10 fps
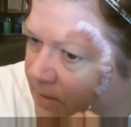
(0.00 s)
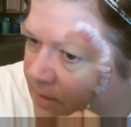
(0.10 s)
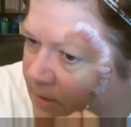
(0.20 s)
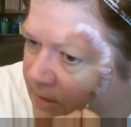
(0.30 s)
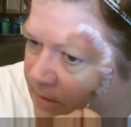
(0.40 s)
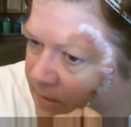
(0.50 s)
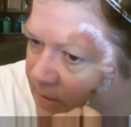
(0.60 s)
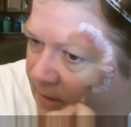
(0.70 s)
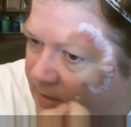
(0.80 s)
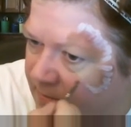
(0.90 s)
then do the
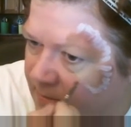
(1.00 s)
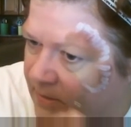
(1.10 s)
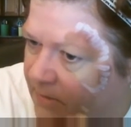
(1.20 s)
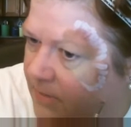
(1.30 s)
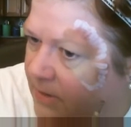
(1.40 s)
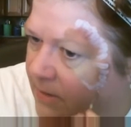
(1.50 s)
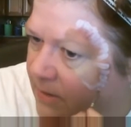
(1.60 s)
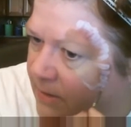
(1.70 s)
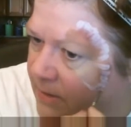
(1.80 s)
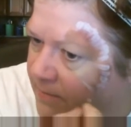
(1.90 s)
last one a little bit
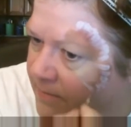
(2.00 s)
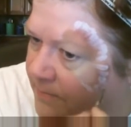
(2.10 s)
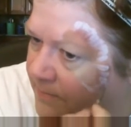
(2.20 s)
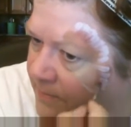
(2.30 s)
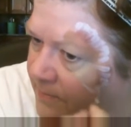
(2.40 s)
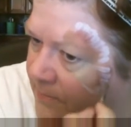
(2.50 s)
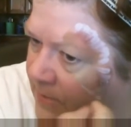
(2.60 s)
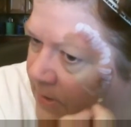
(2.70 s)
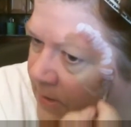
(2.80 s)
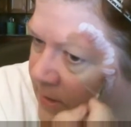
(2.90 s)
longer.
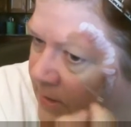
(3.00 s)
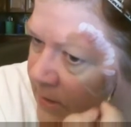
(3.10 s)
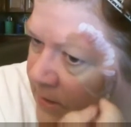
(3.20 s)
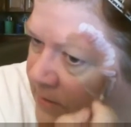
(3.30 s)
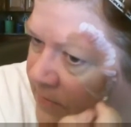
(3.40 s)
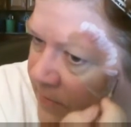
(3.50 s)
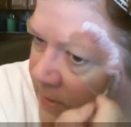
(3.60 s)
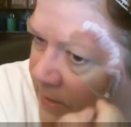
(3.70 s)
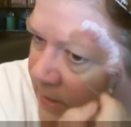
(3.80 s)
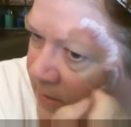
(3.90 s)
And then just fill
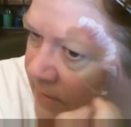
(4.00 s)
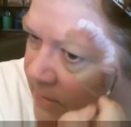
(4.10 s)
in.